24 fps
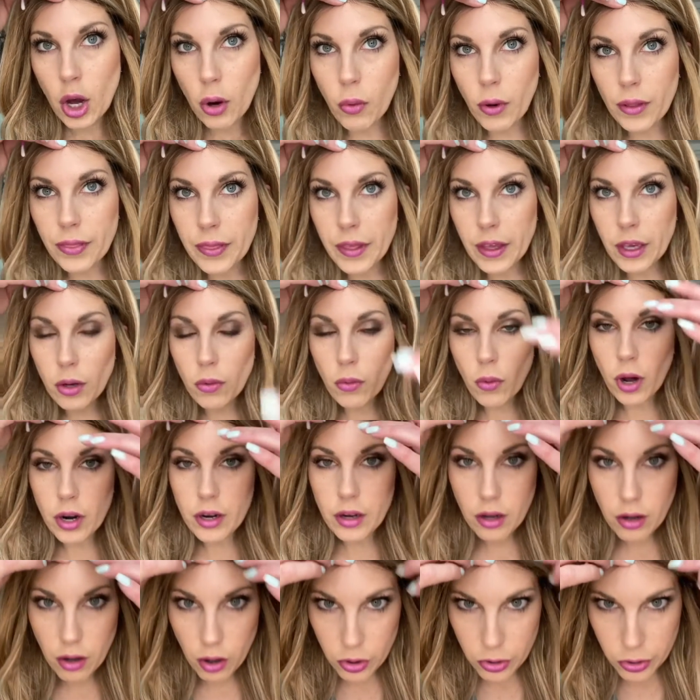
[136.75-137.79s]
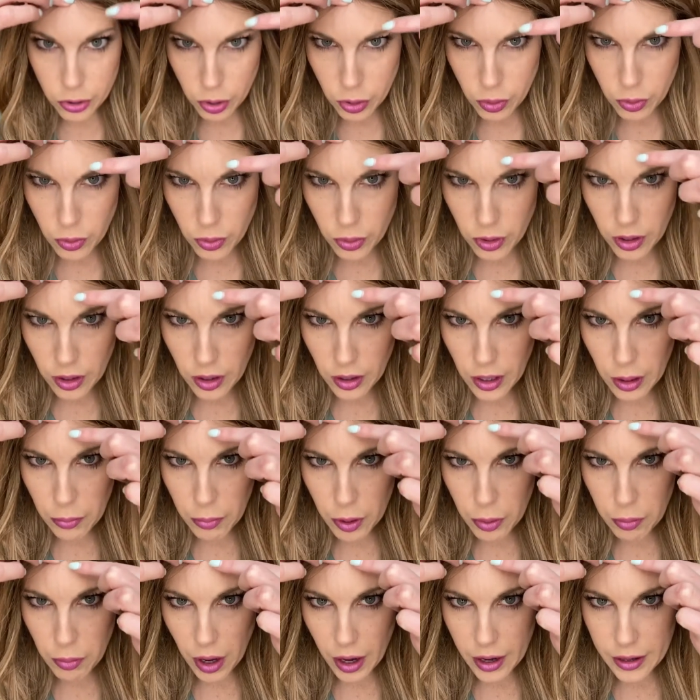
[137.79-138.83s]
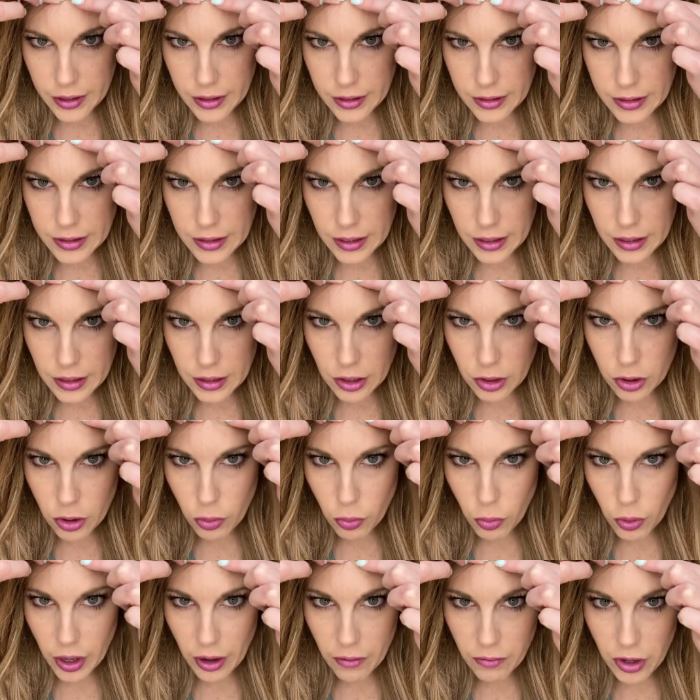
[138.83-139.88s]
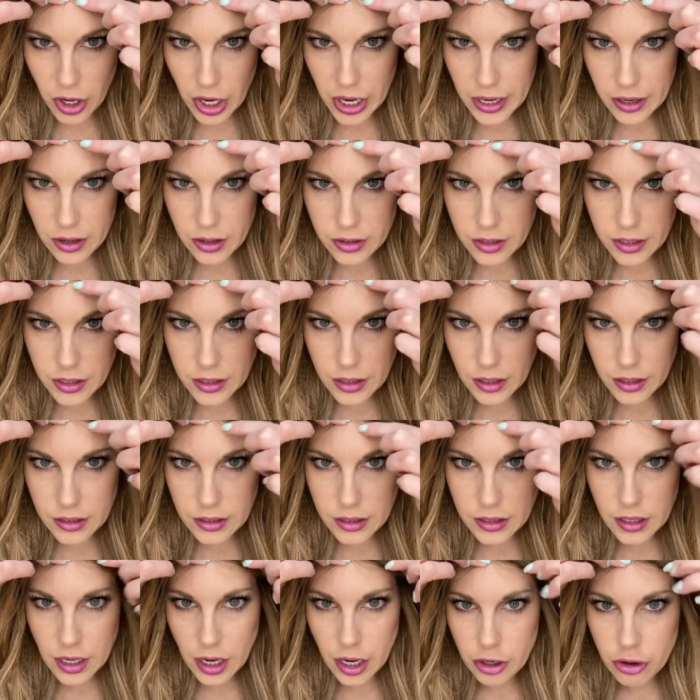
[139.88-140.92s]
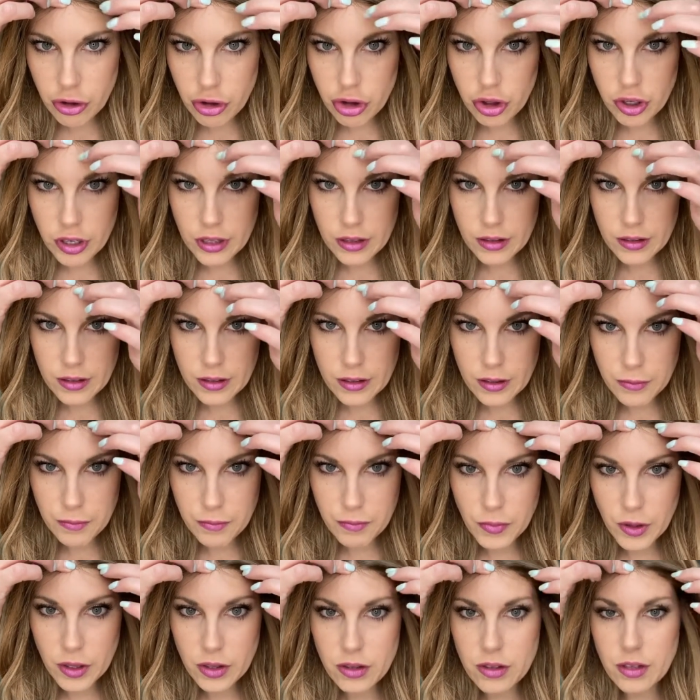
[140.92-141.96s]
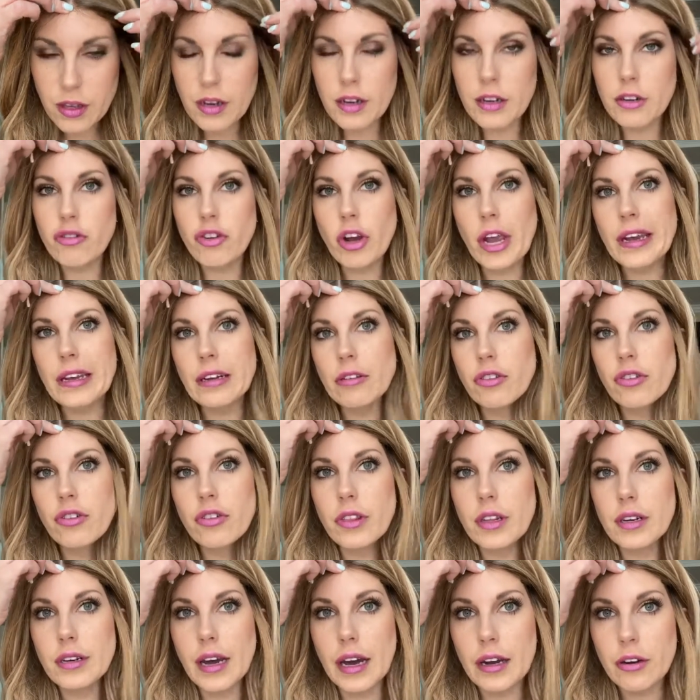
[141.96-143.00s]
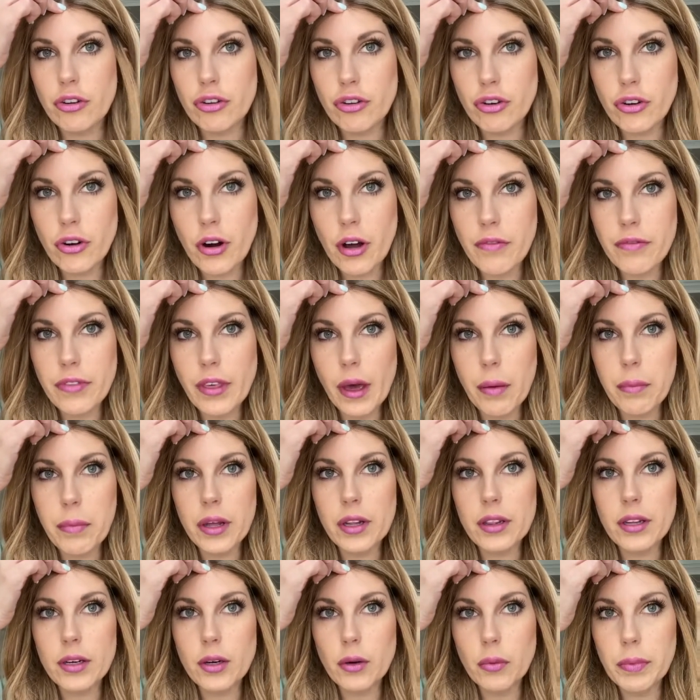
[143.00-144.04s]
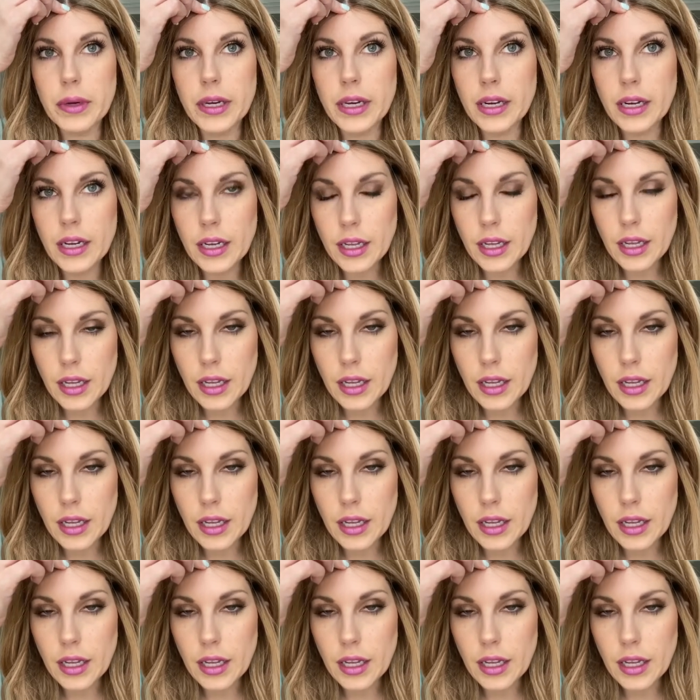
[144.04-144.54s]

One thing you want to also keep in mind is that, you know, whatever hairs it does touch, it's going to change the texture of them a little bit,